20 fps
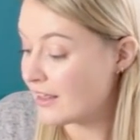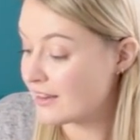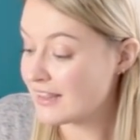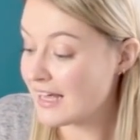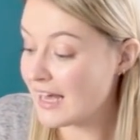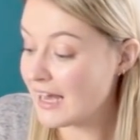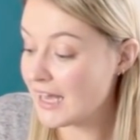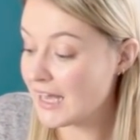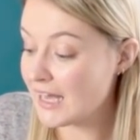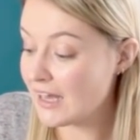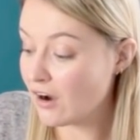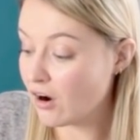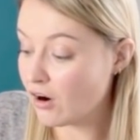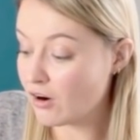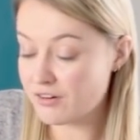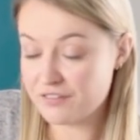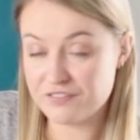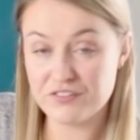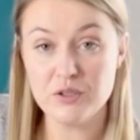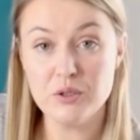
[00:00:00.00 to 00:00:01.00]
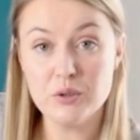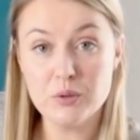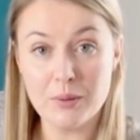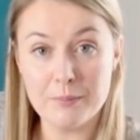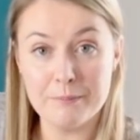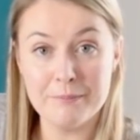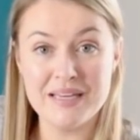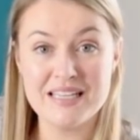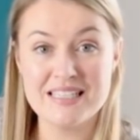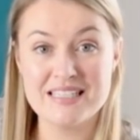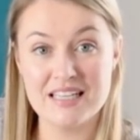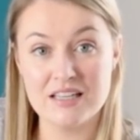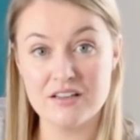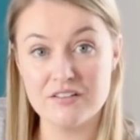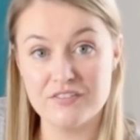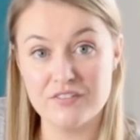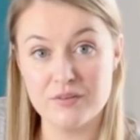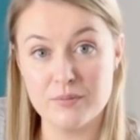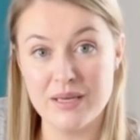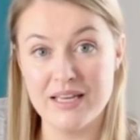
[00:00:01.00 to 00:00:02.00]
There are a few
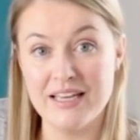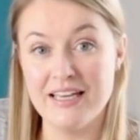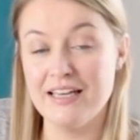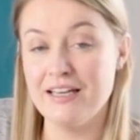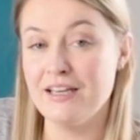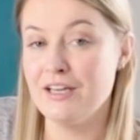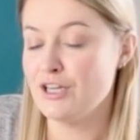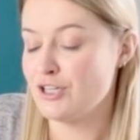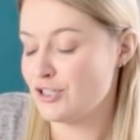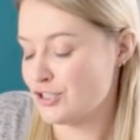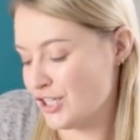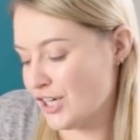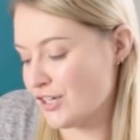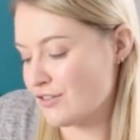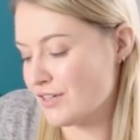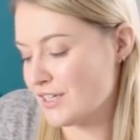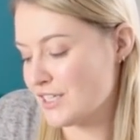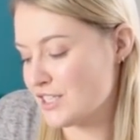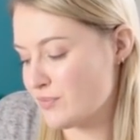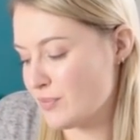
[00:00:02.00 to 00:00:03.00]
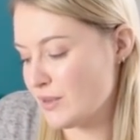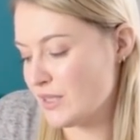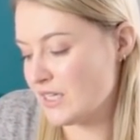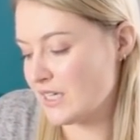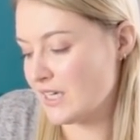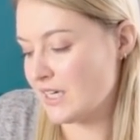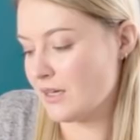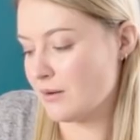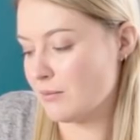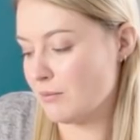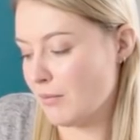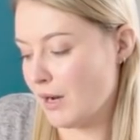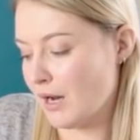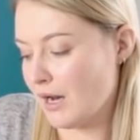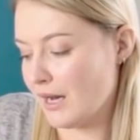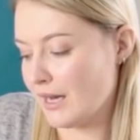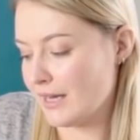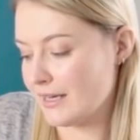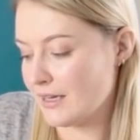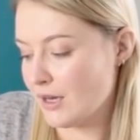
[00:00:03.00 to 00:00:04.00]
missing from here, generally speaking
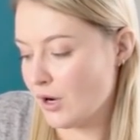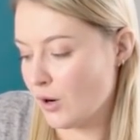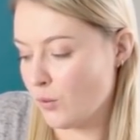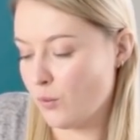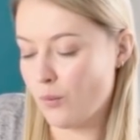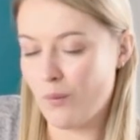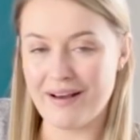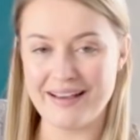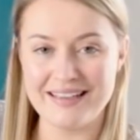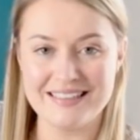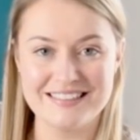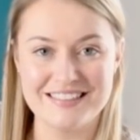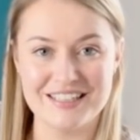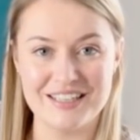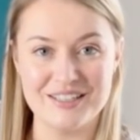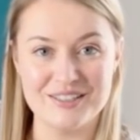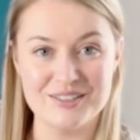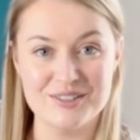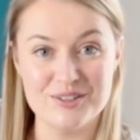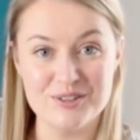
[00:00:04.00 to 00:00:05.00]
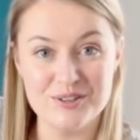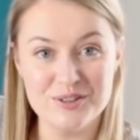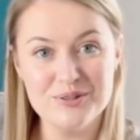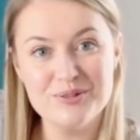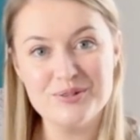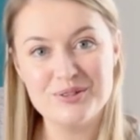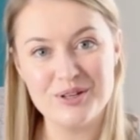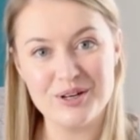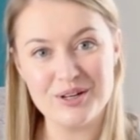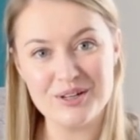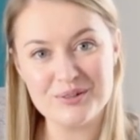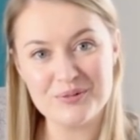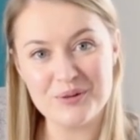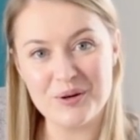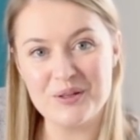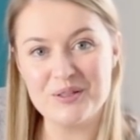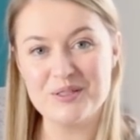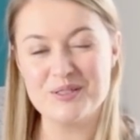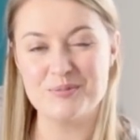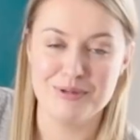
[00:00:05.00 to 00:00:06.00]
my white and nude coloured
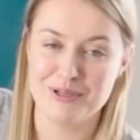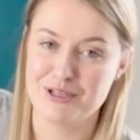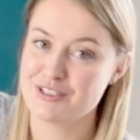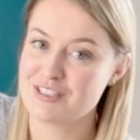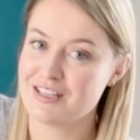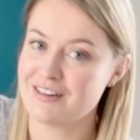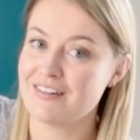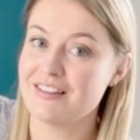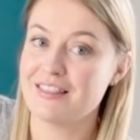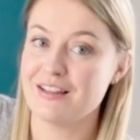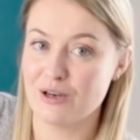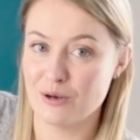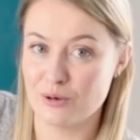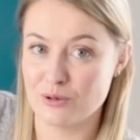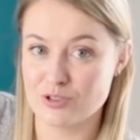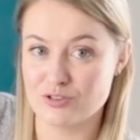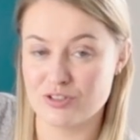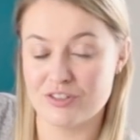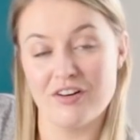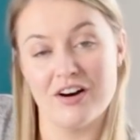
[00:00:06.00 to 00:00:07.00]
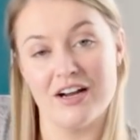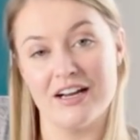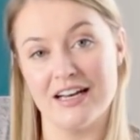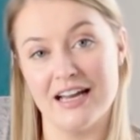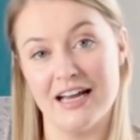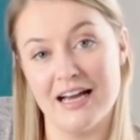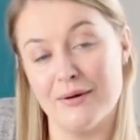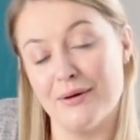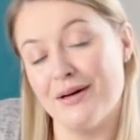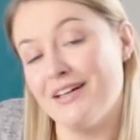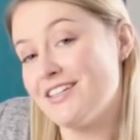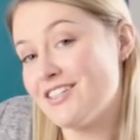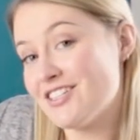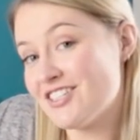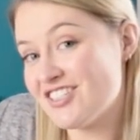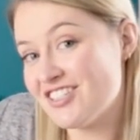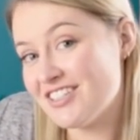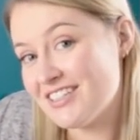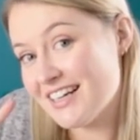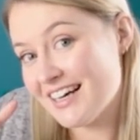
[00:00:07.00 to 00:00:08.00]
ones, because they're in the laundry right now, and
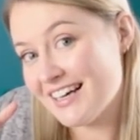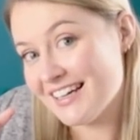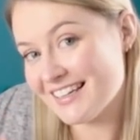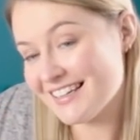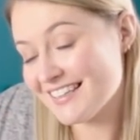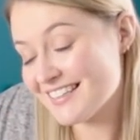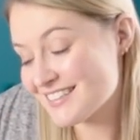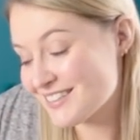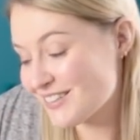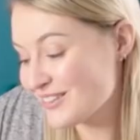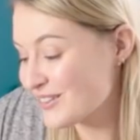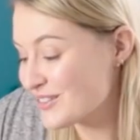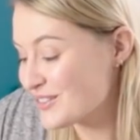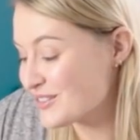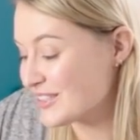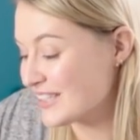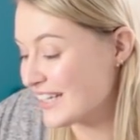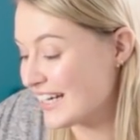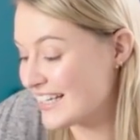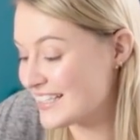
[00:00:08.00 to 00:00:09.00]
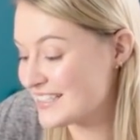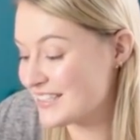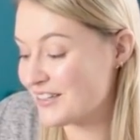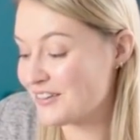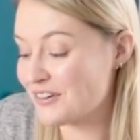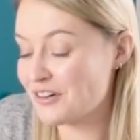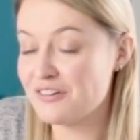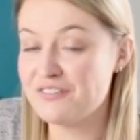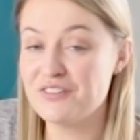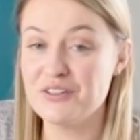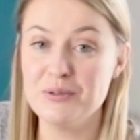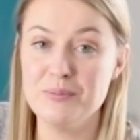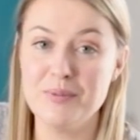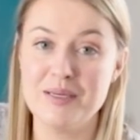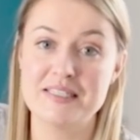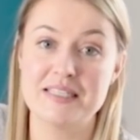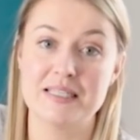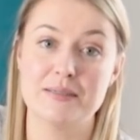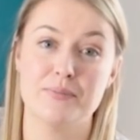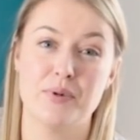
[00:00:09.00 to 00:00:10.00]
today is laundry day, so there are a few
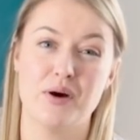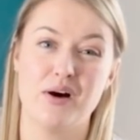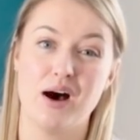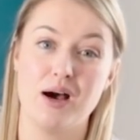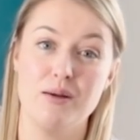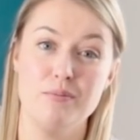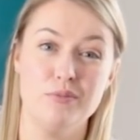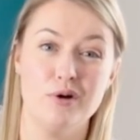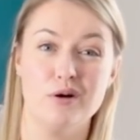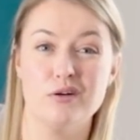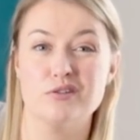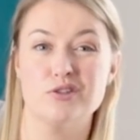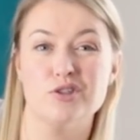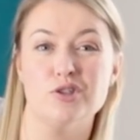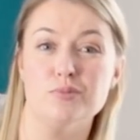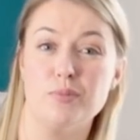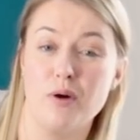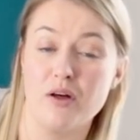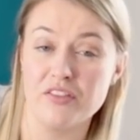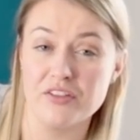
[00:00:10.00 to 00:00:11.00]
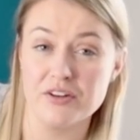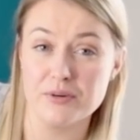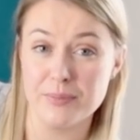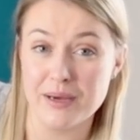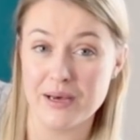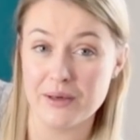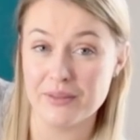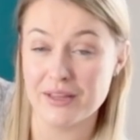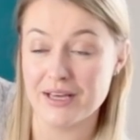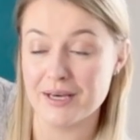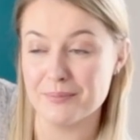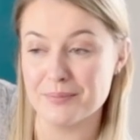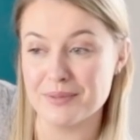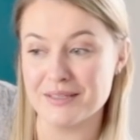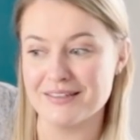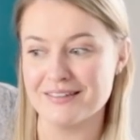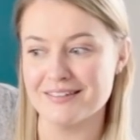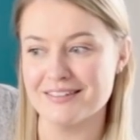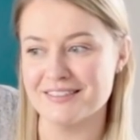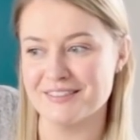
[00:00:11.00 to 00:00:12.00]
missing, but I'm not too bothered about that
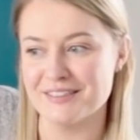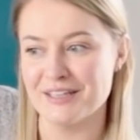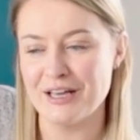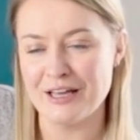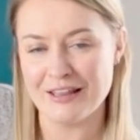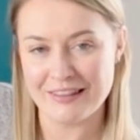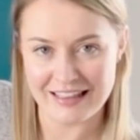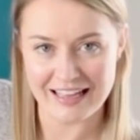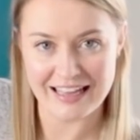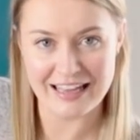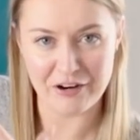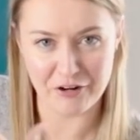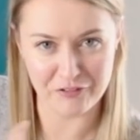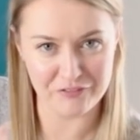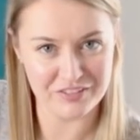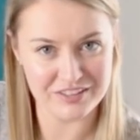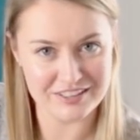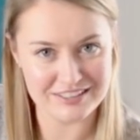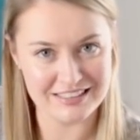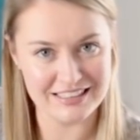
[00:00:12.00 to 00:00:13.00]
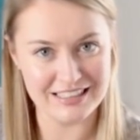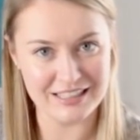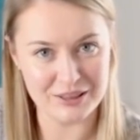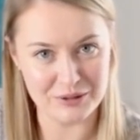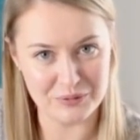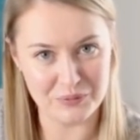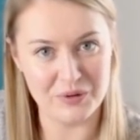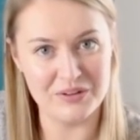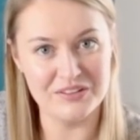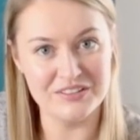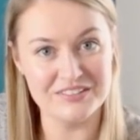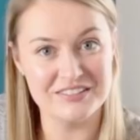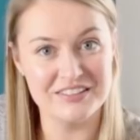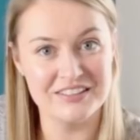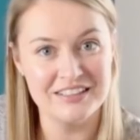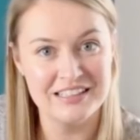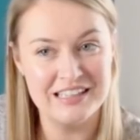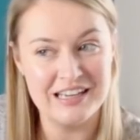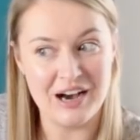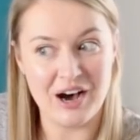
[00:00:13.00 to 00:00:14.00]
because they're obviously the
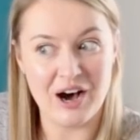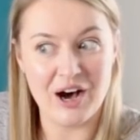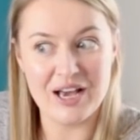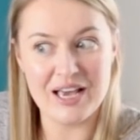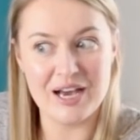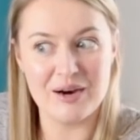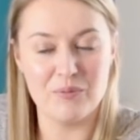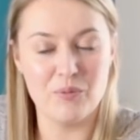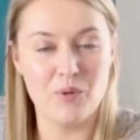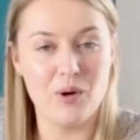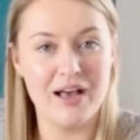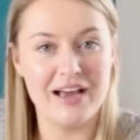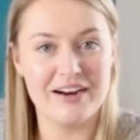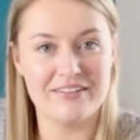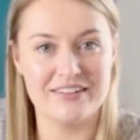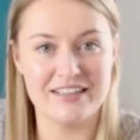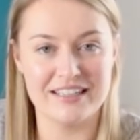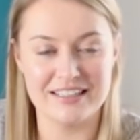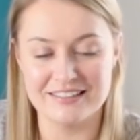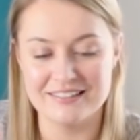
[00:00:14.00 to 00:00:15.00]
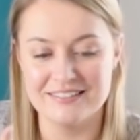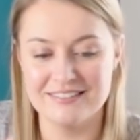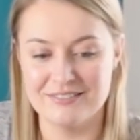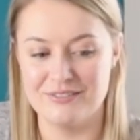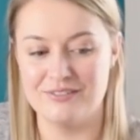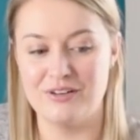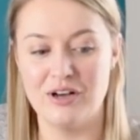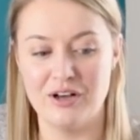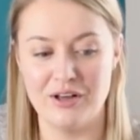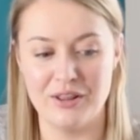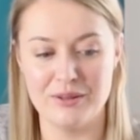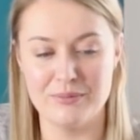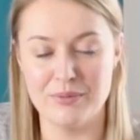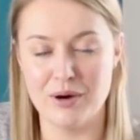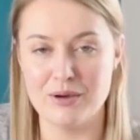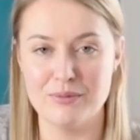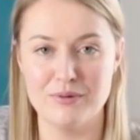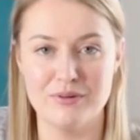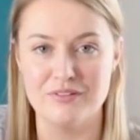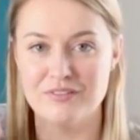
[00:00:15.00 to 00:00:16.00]
ones I am wearing at the
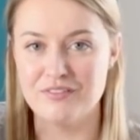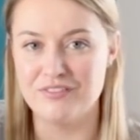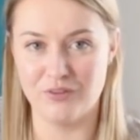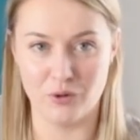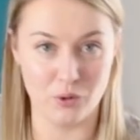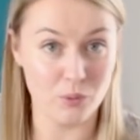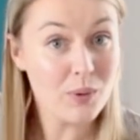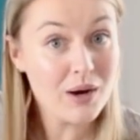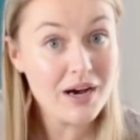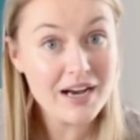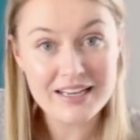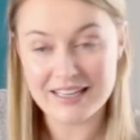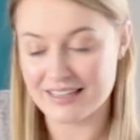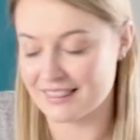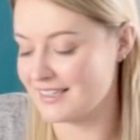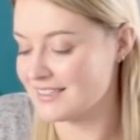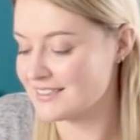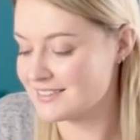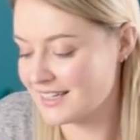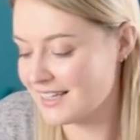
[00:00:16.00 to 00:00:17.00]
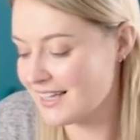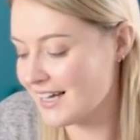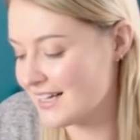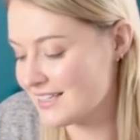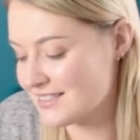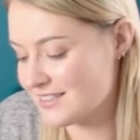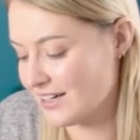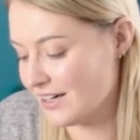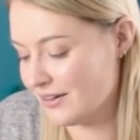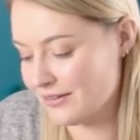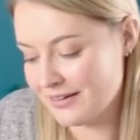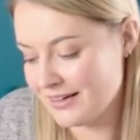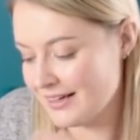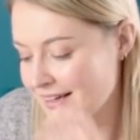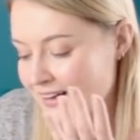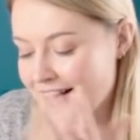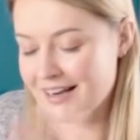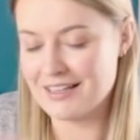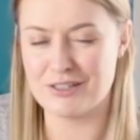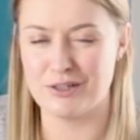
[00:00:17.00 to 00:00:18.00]
moment for work and things like that, so
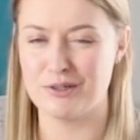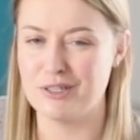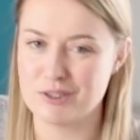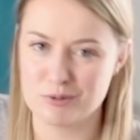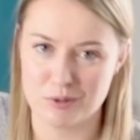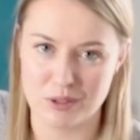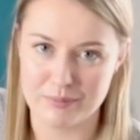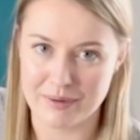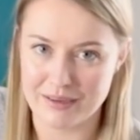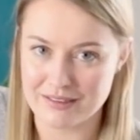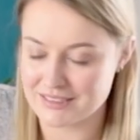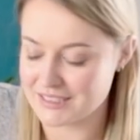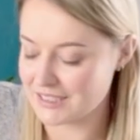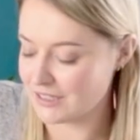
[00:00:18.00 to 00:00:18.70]
I don't need to worry about